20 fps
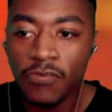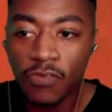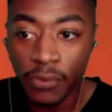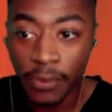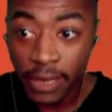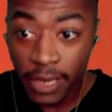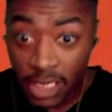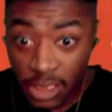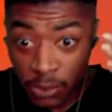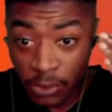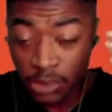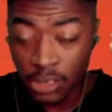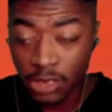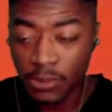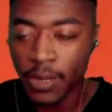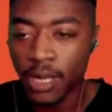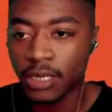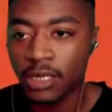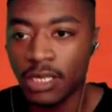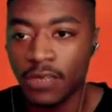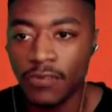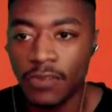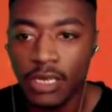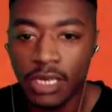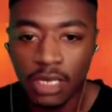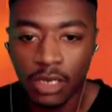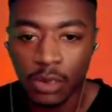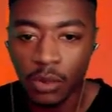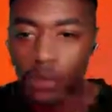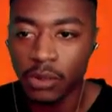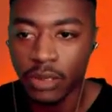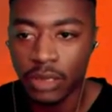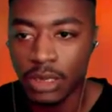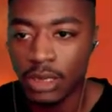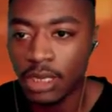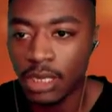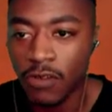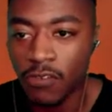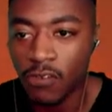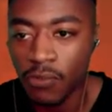from his perspective, he can only
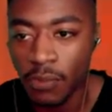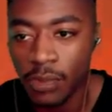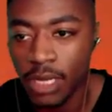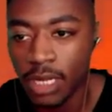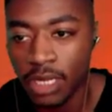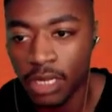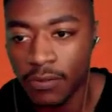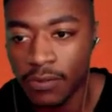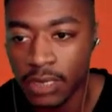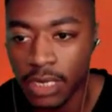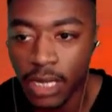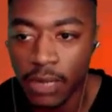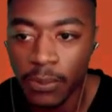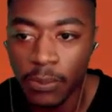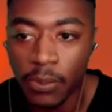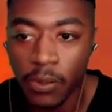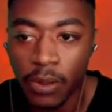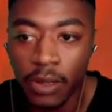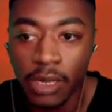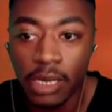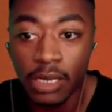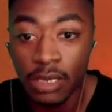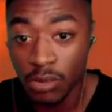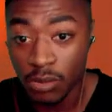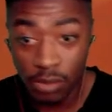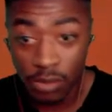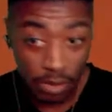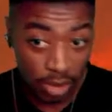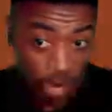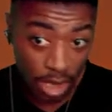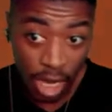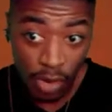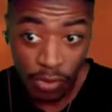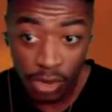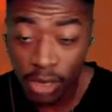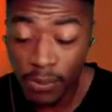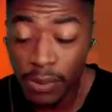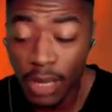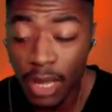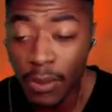see it from a negative standpoint, and you can't
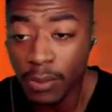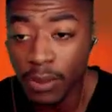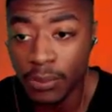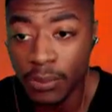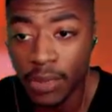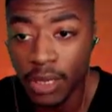really blame him.